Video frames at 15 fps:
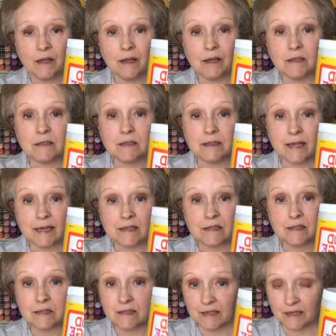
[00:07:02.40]
It stays
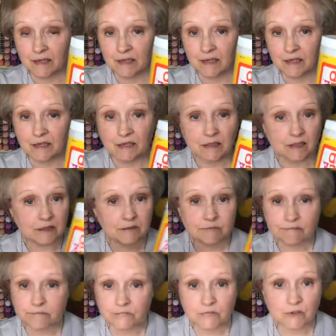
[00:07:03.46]
sticky
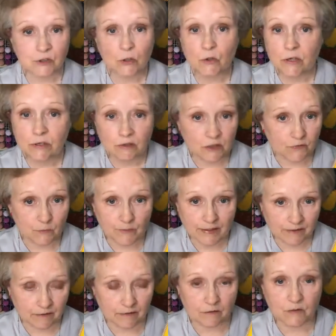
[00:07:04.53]
two years from
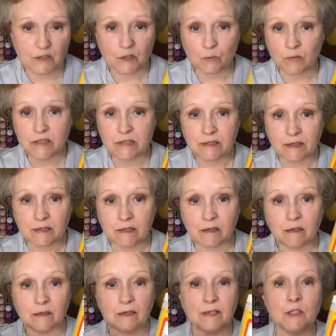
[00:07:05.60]
now. It'll still be sticky
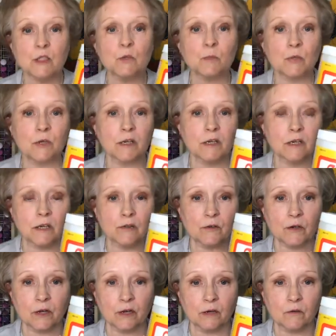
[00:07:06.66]
unless you put another
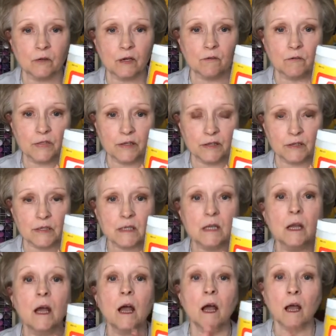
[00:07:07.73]
coat of this
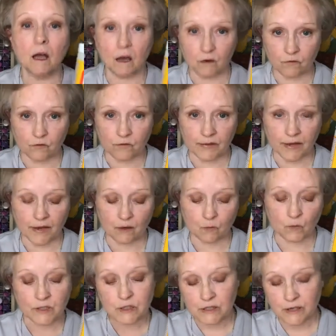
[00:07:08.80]
over that,
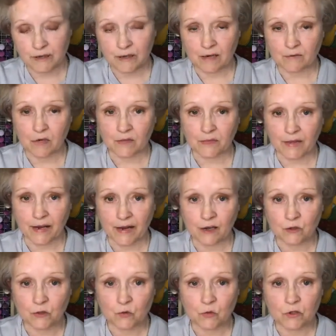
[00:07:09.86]
which I've got the
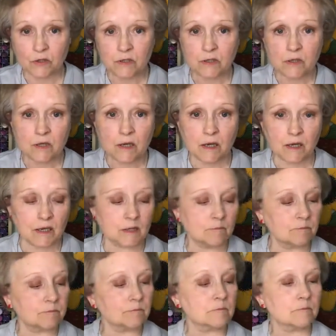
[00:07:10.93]
outdoor
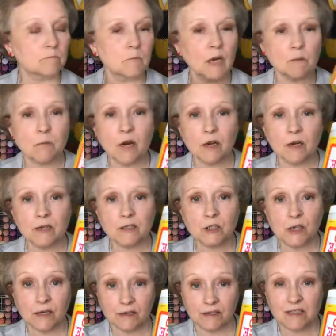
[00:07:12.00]
um, Mod Podge,
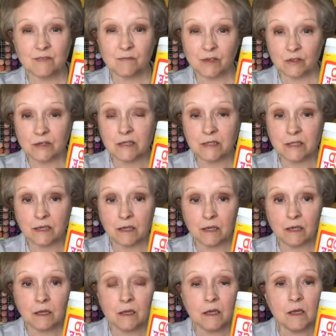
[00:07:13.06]
and it's very
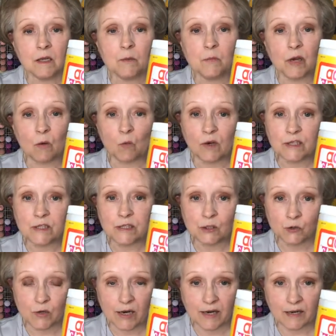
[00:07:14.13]
sticky. But once it
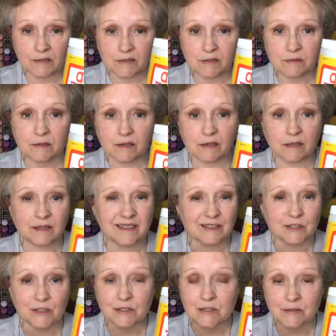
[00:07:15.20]
dries uh, and
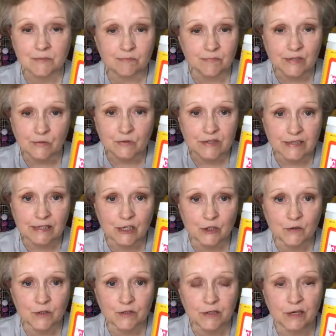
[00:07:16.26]
just, you know, sticky to
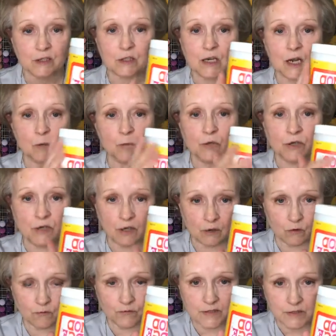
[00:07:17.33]
the touch, I'll put a
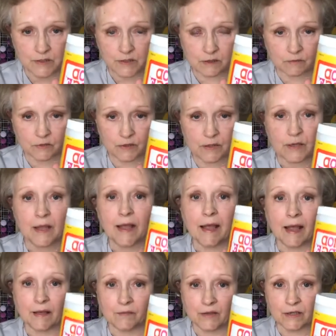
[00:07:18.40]
coat of this over it
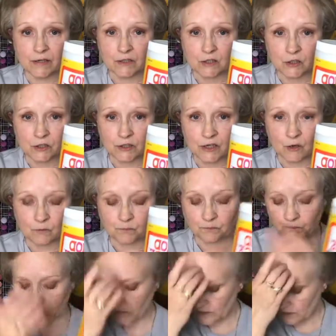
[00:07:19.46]
and then it's good to go.
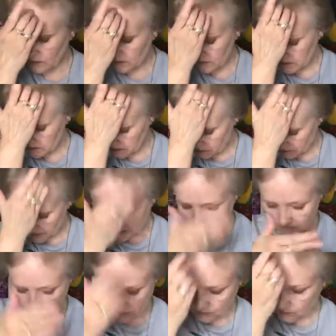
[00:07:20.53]
So
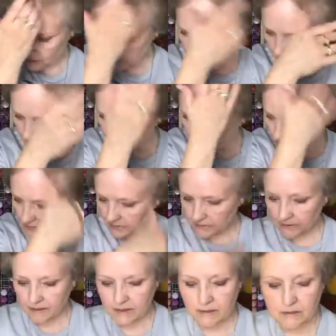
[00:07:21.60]
that's what we're going to do
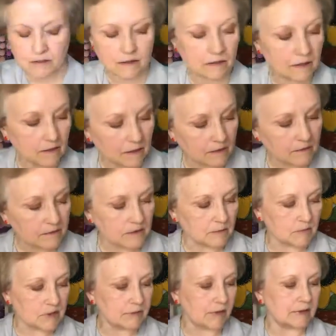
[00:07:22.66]
tonight. So let
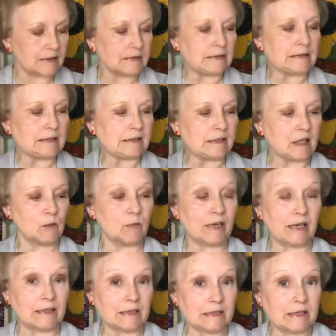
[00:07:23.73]
me see if I can get it open.
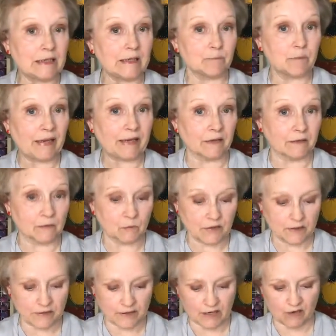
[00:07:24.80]
I did hit pound it with
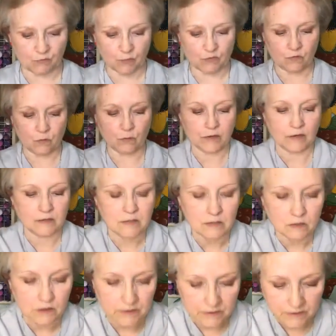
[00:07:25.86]
a knife before we got
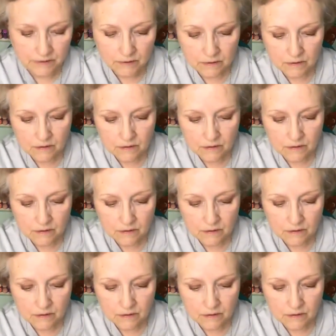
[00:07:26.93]
started.